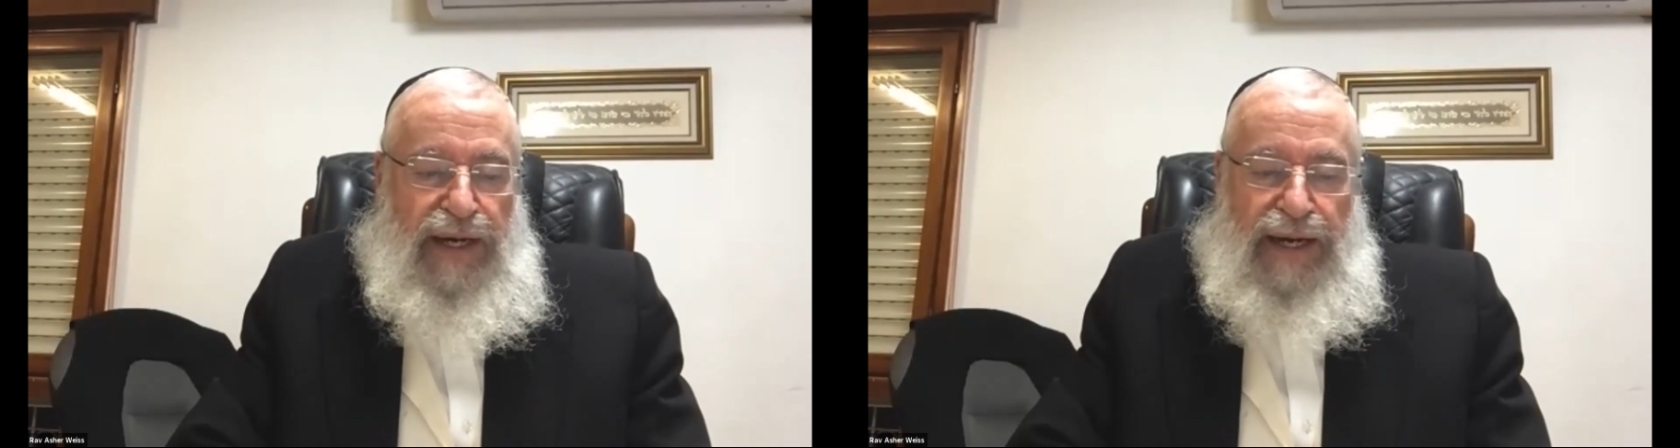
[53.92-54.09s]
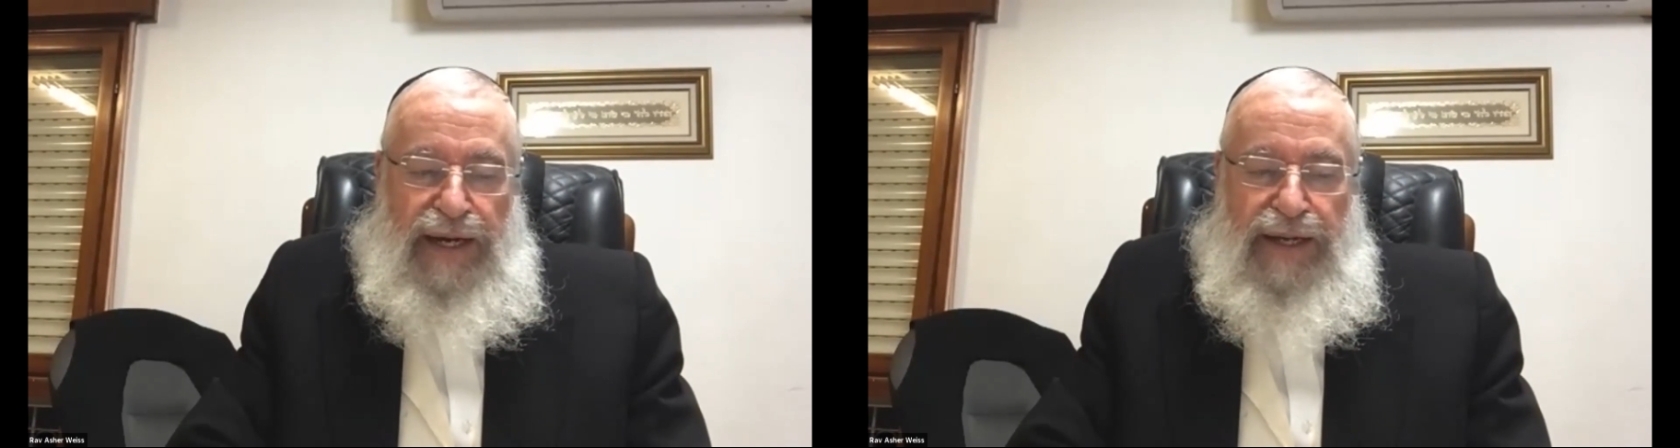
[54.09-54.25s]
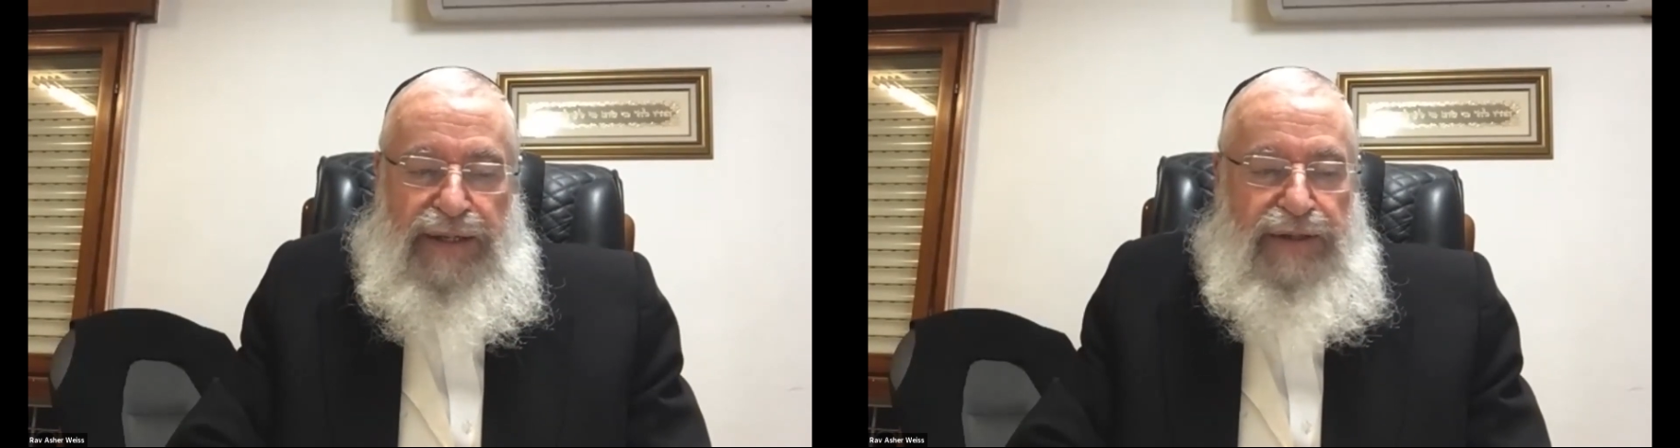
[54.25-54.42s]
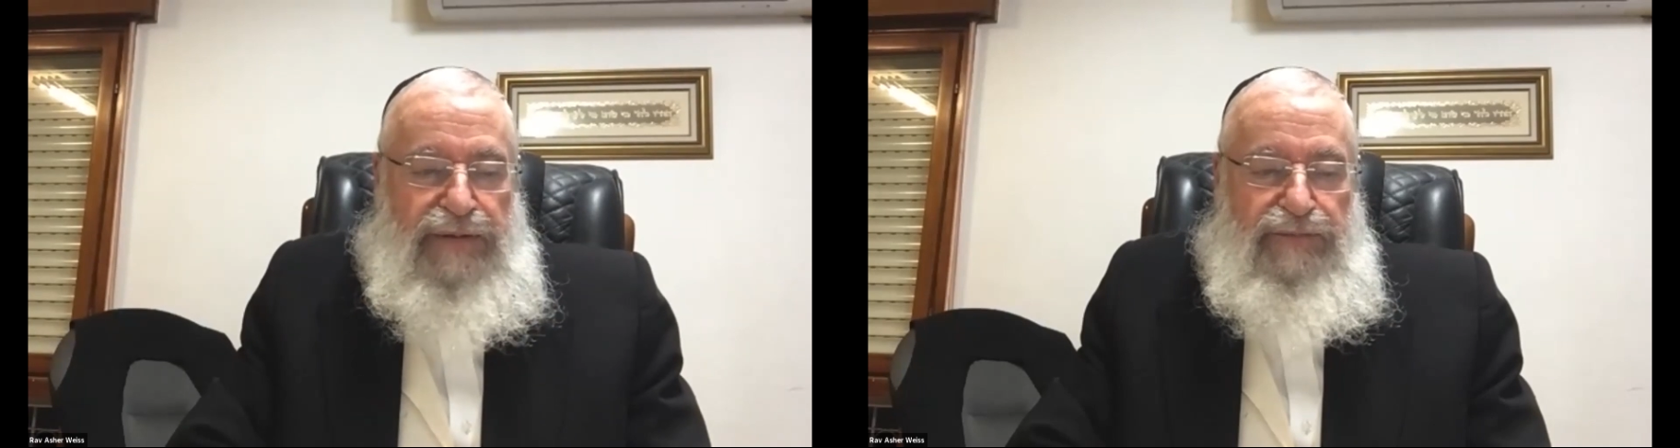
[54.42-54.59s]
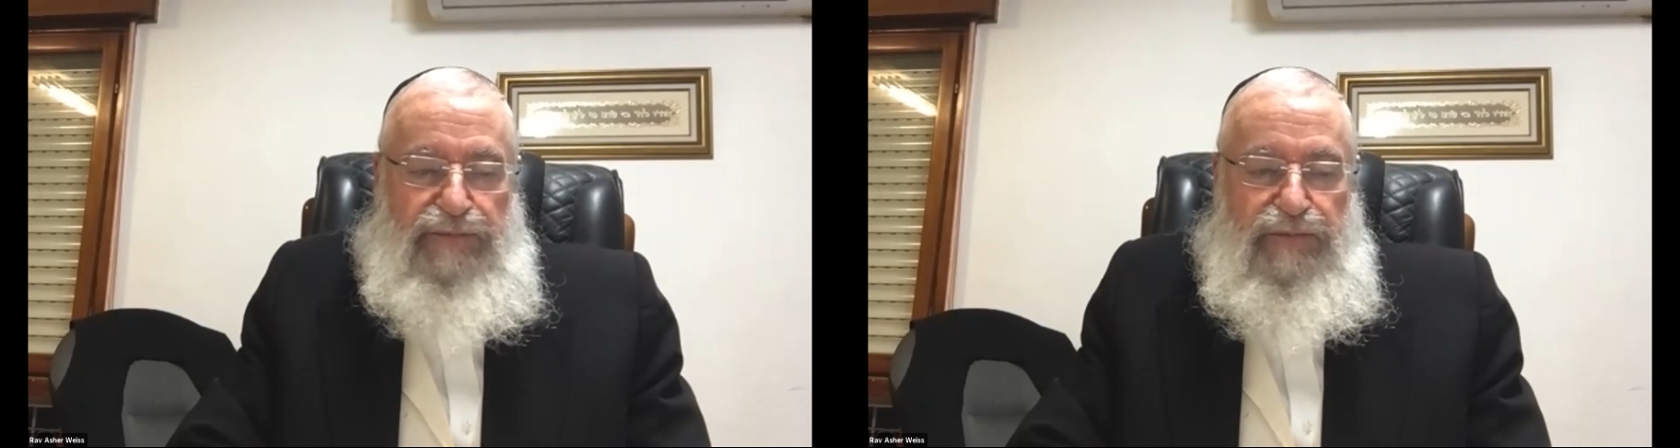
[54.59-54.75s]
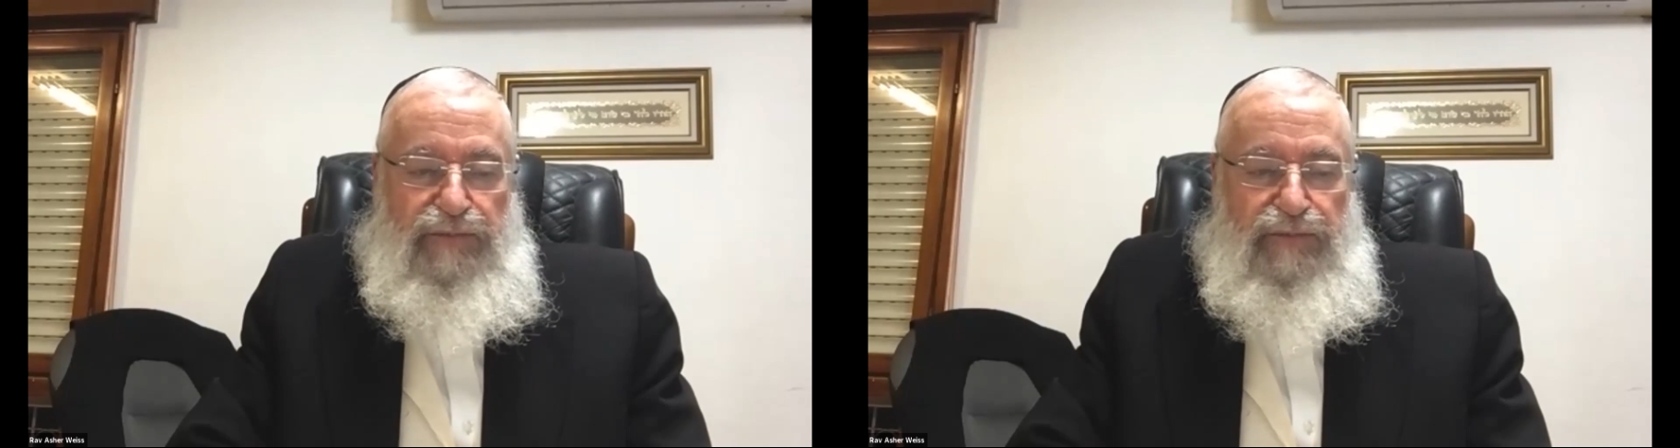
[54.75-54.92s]
And
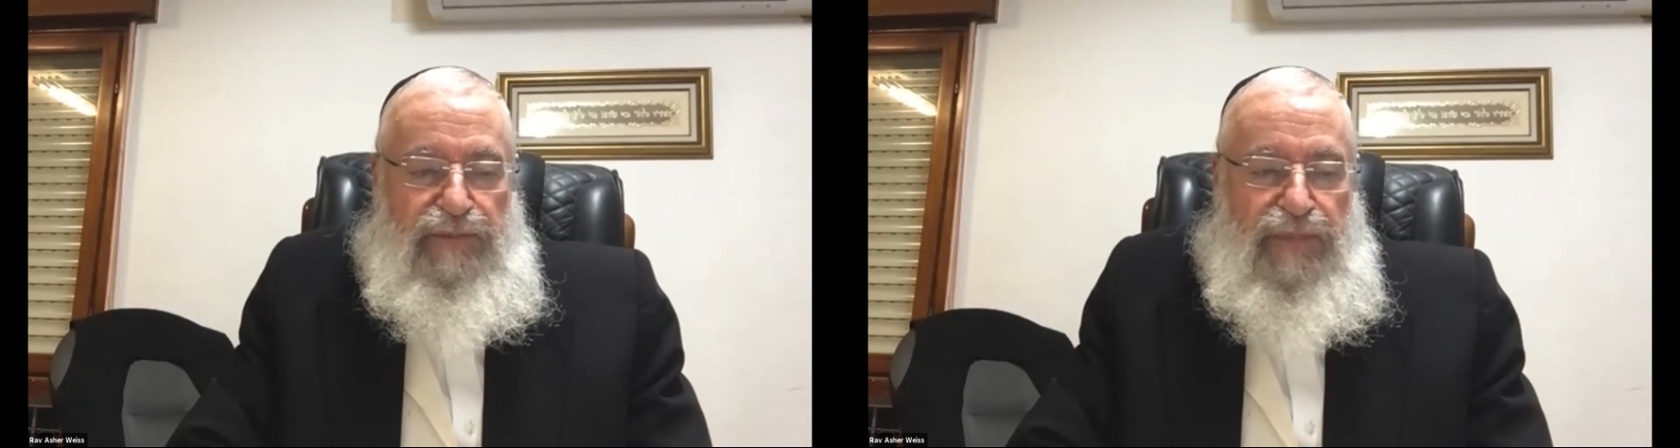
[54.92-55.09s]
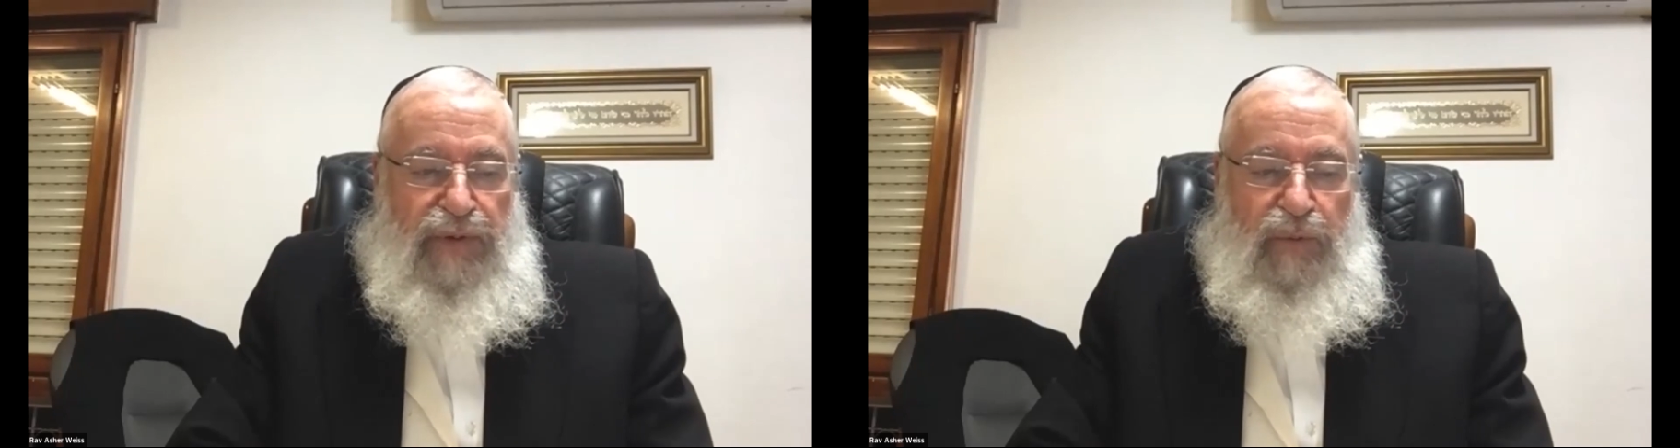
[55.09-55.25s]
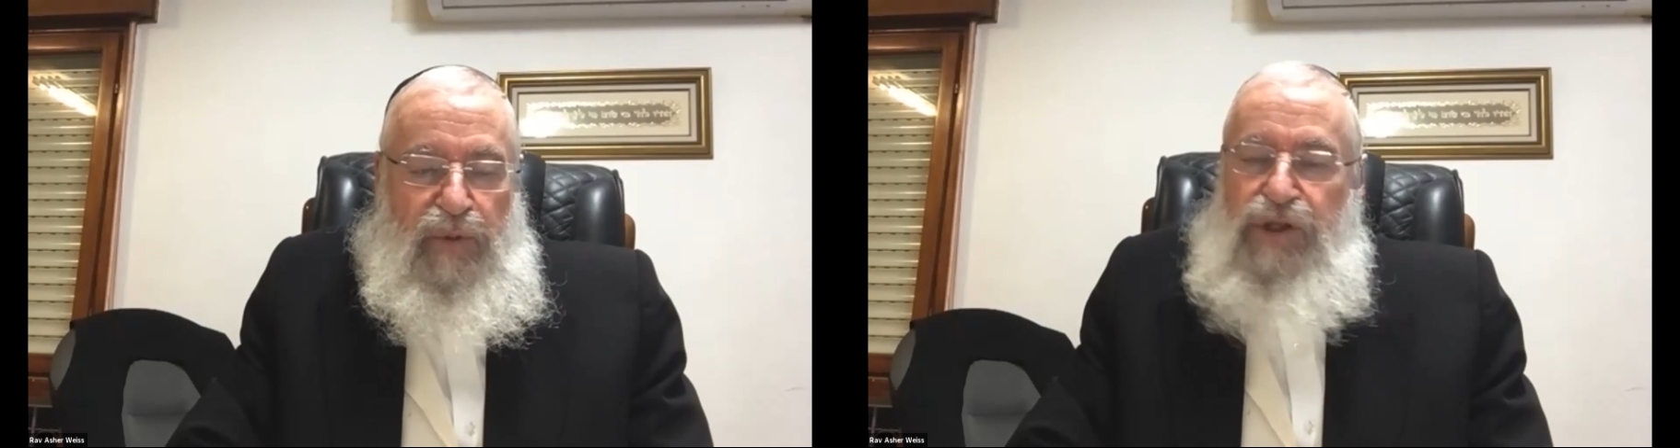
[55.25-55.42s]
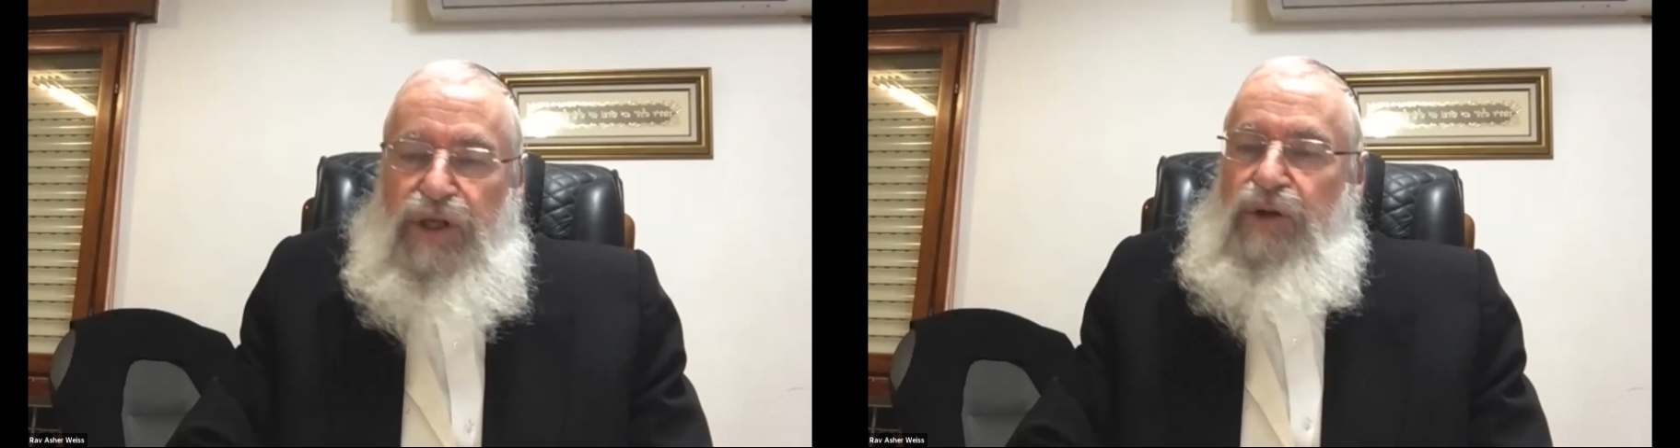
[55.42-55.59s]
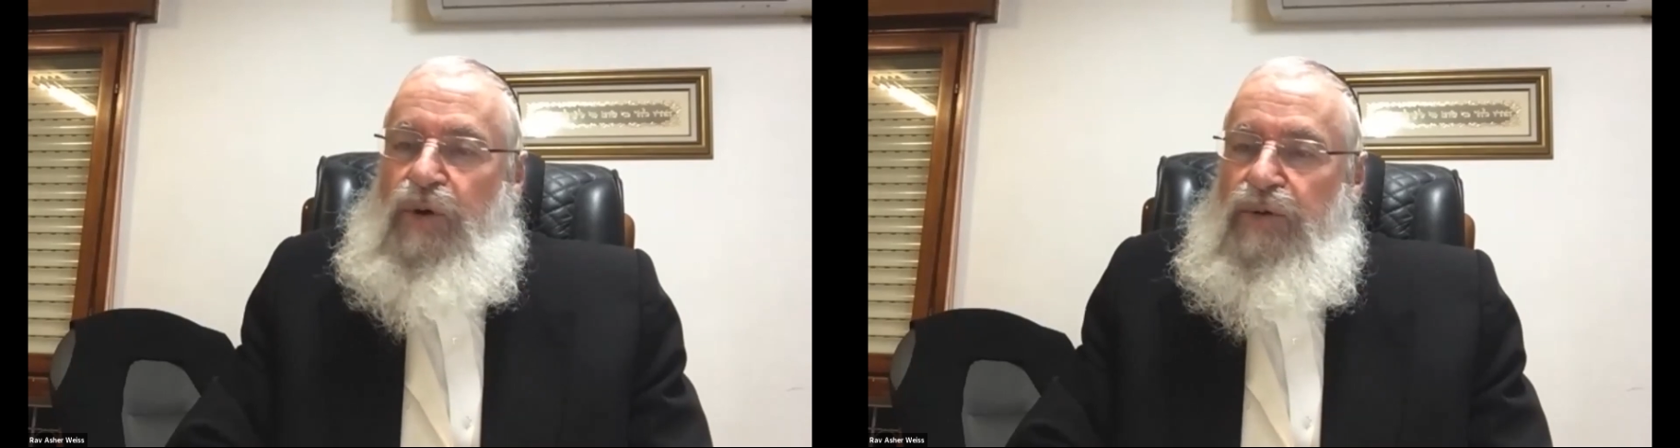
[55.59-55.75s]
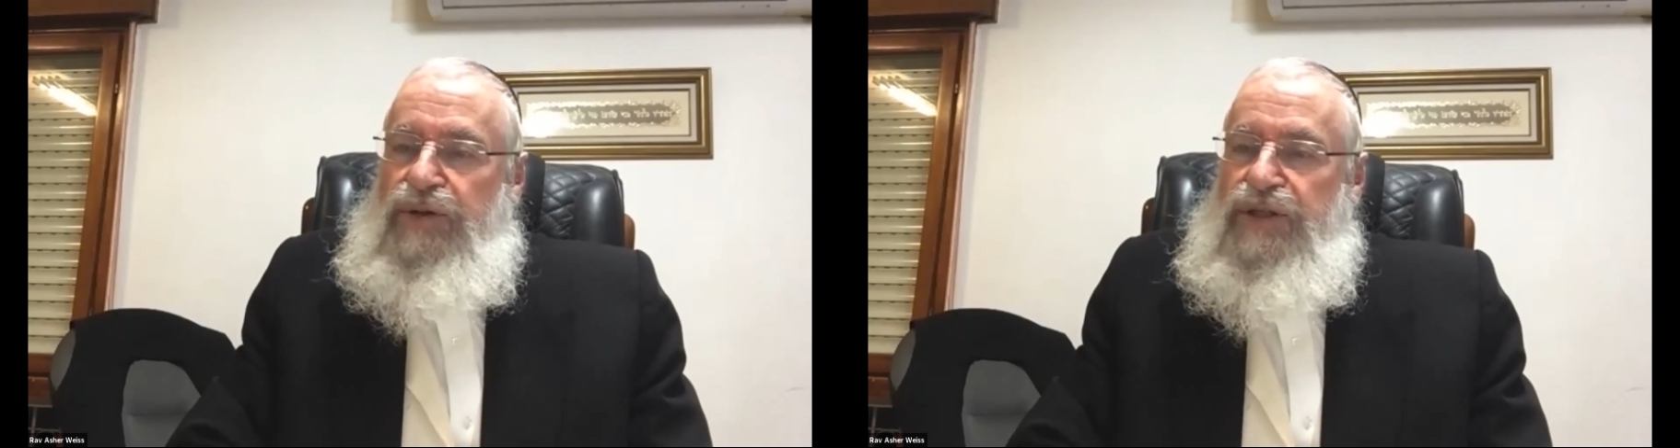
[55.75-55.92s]
we should quote